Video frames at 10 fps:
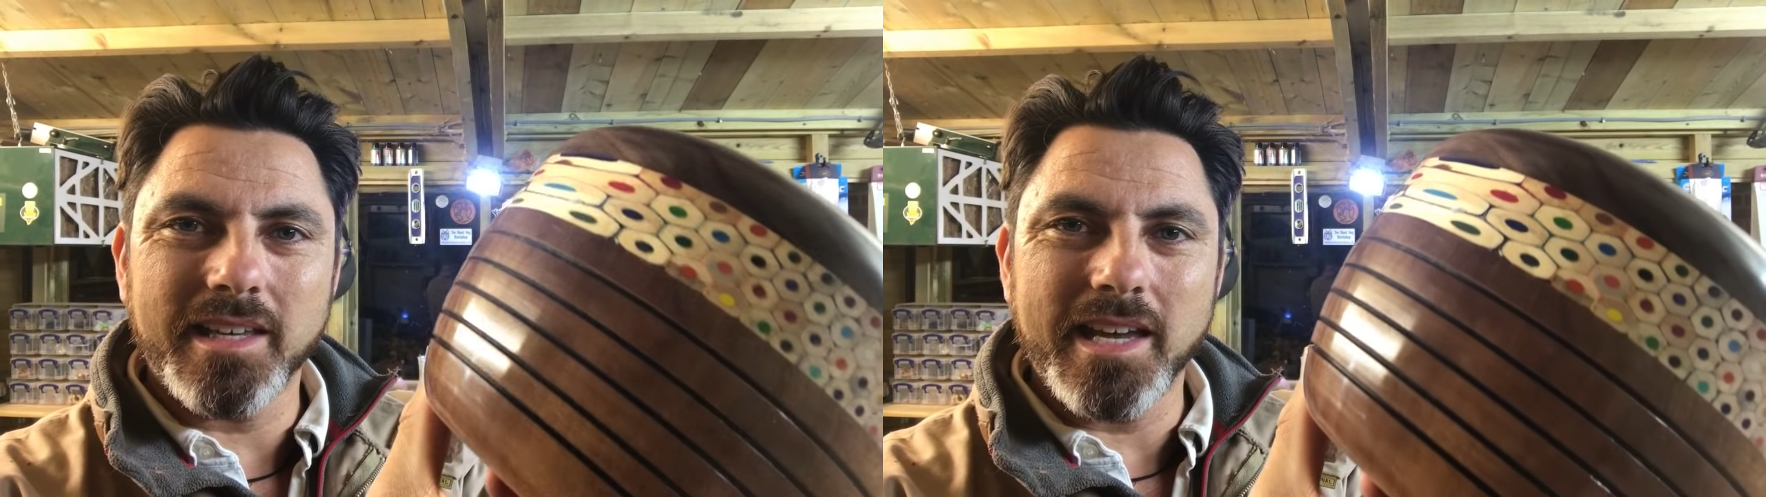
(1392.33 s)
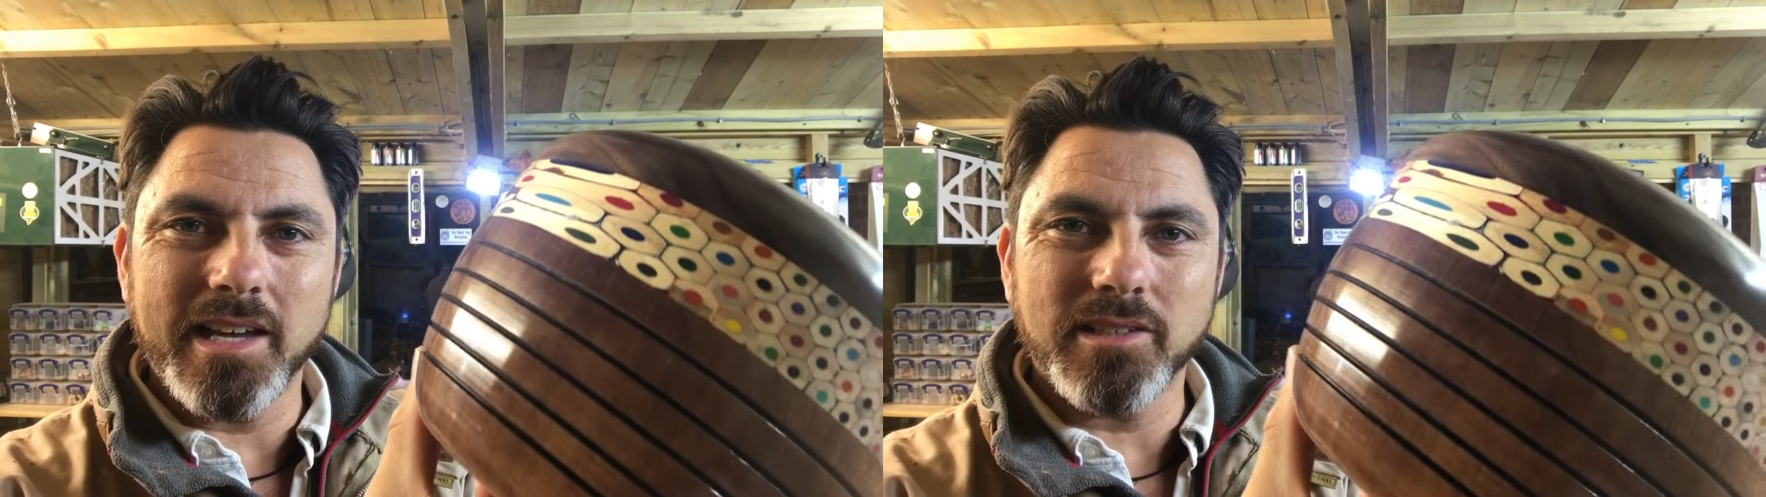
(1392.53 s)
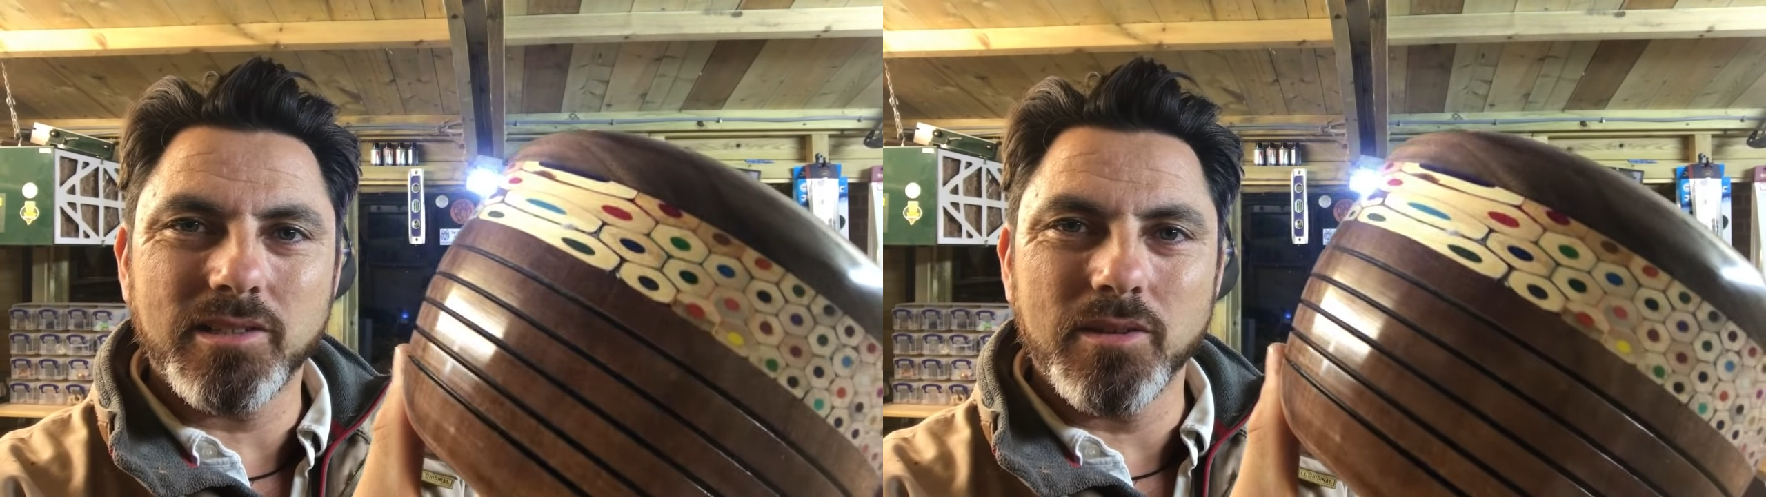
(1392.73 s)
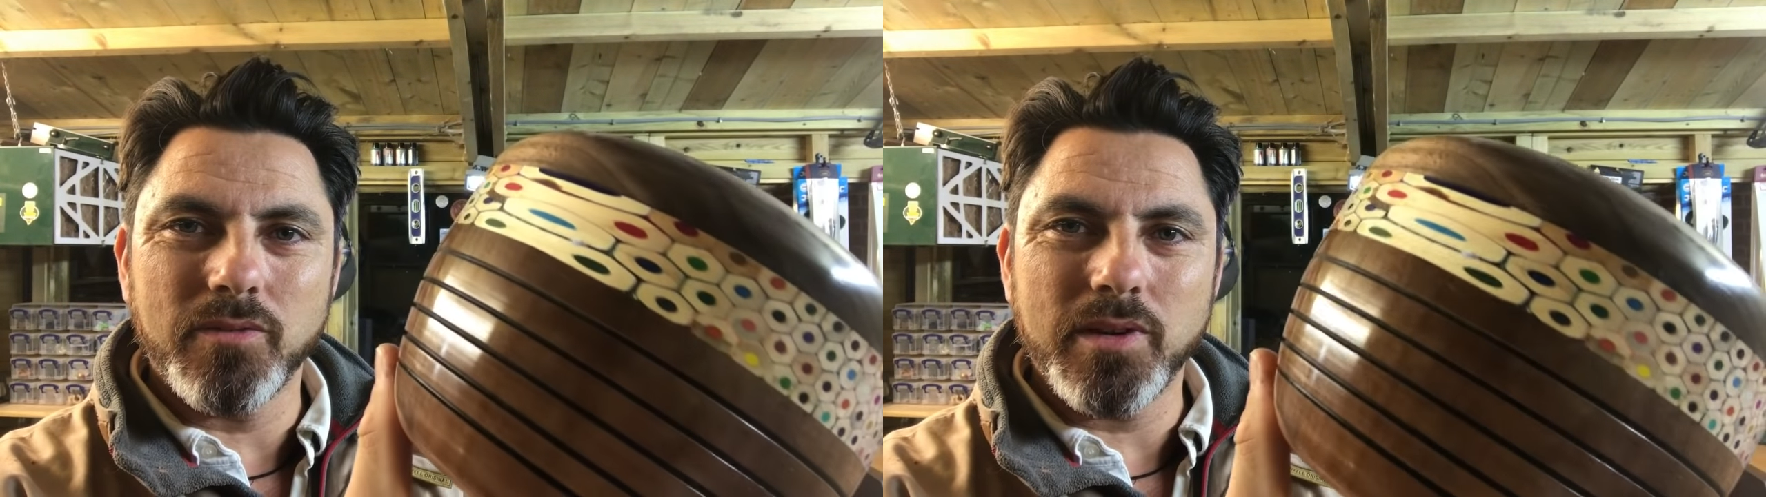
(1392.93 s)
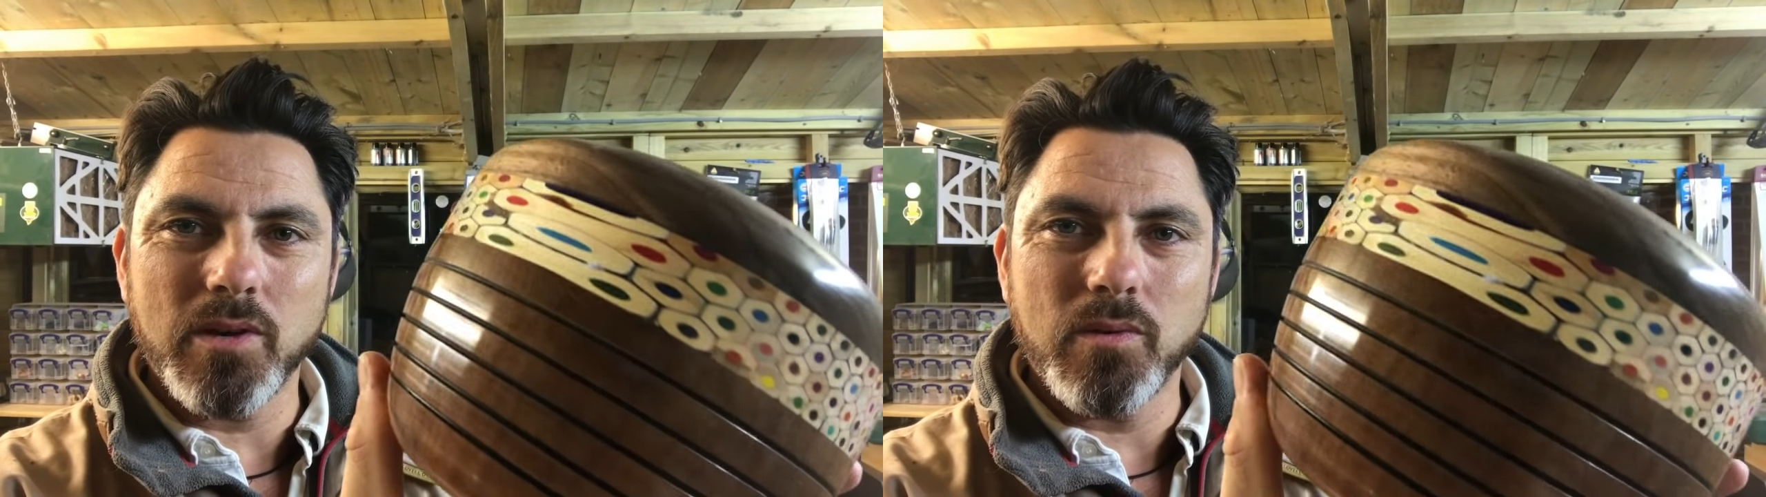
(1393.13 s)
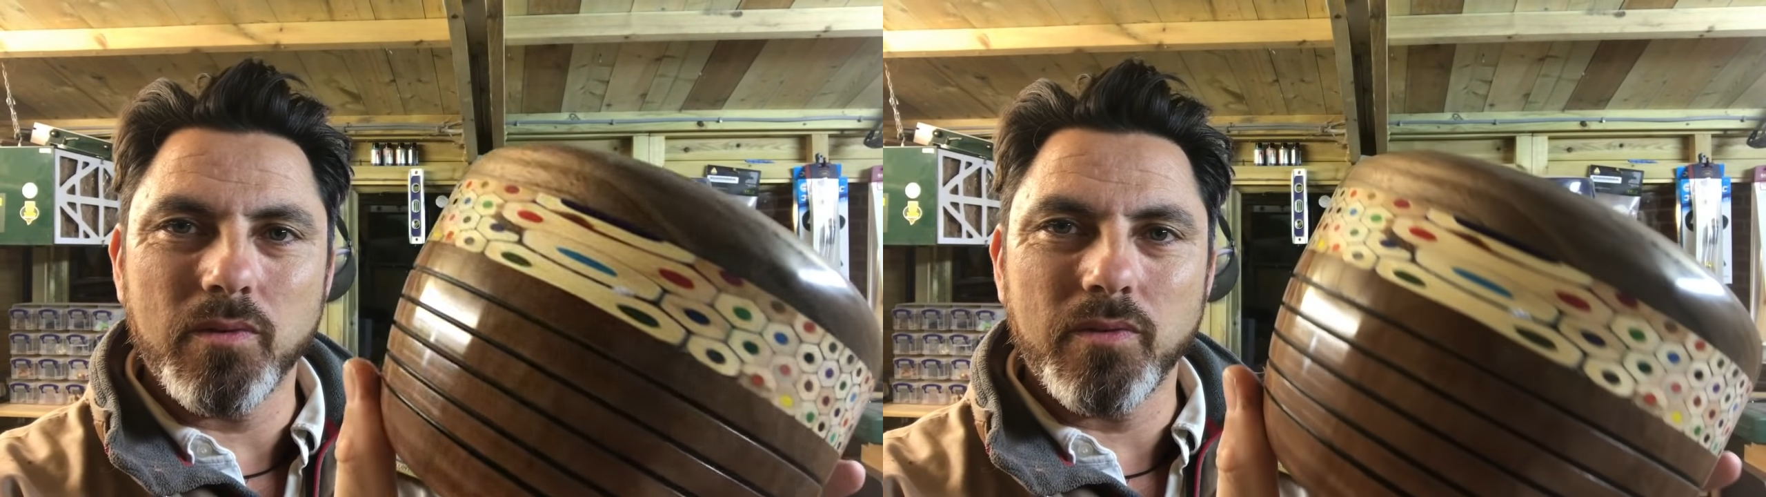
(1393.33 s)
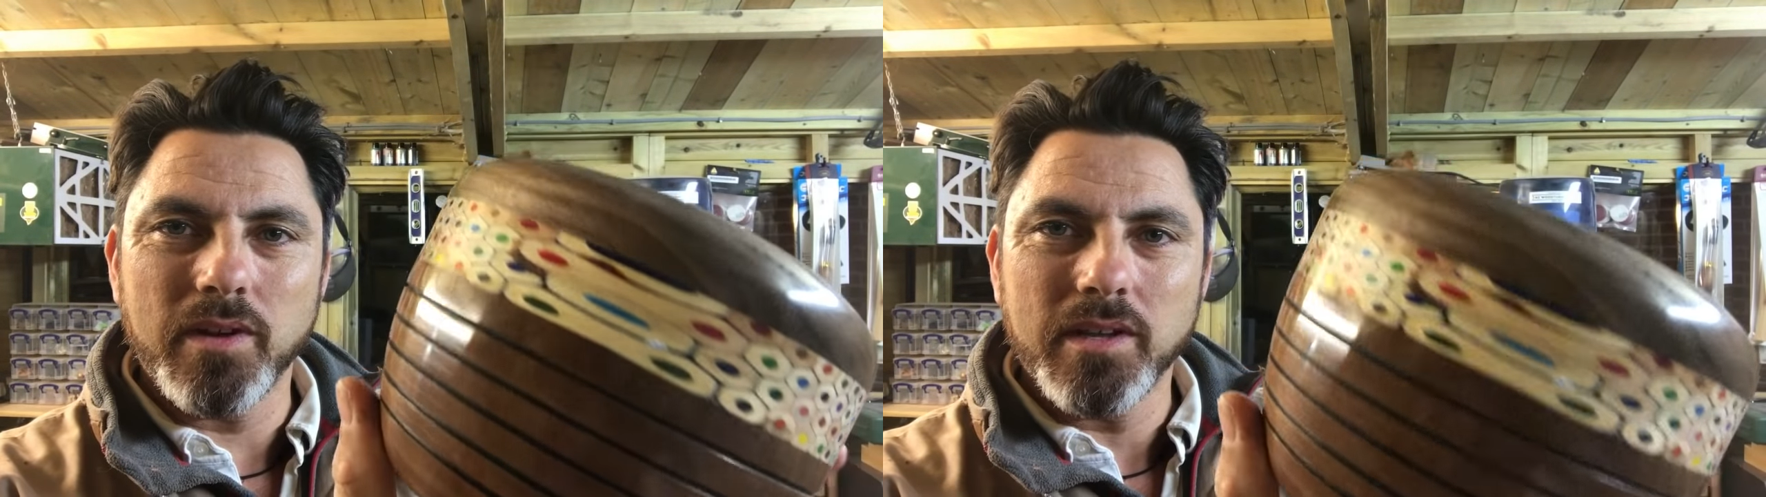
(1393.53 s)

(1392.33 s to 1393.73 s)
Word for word: get the feel of